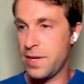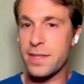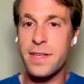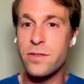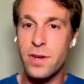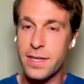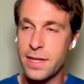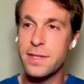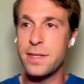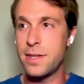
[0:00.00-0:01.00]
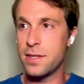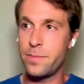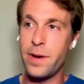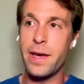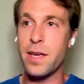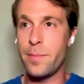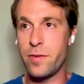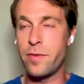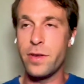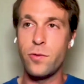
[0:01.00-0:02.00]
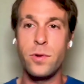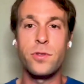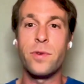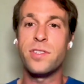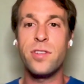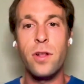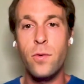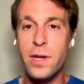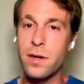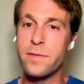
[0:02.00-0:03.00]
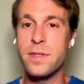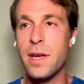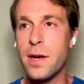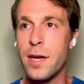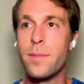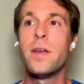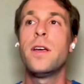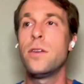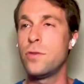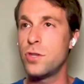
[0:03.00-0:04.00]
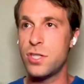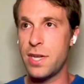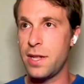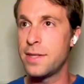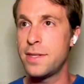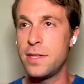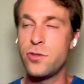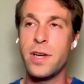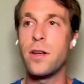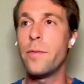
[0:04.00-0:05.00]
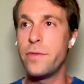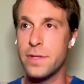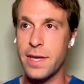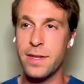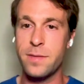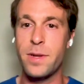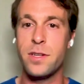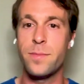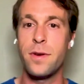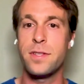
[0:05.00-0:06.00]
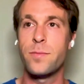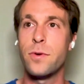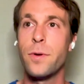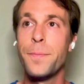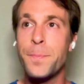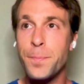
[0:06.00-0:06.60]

like centralized entity that's buying up everything you want to do it slowly over time use shell entity try and obfuscate as much as possible